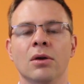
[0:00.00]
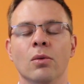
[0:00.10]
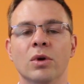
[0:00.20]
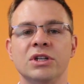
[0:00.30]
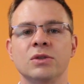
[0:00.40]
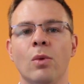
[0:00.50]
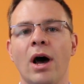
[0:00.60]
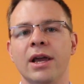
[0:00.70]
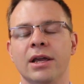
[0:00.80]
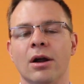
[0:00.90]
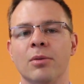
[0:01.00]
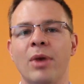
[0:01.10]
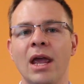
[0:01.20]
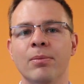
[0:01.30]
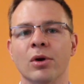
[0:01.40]
Which is why in our
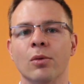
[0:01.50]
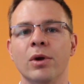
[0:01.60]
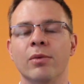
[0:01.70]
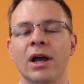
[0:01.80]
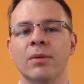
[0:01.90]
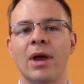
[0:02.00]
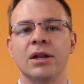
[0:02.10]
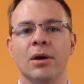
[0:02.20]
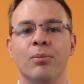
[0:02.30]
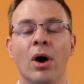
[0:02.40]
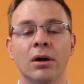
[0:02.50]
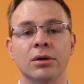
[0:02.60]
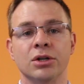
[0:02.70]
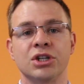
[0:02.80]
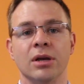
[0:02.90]
paper we recommend a
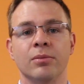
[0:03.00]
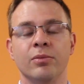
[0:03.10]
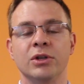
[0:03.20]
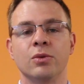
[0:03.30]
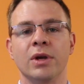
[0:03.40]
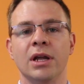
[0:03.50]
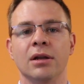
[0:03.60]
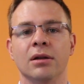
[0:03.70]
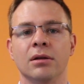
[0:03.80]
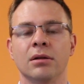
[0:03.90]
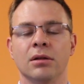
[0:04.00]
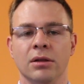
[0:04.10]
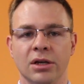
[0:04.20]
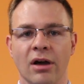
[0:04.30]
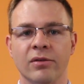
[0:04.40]
partnership between
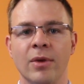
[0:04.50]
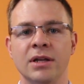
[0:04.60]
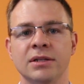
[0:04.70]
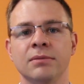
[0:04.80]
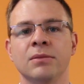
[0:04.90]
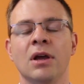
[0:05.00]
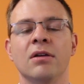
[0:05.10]
the government,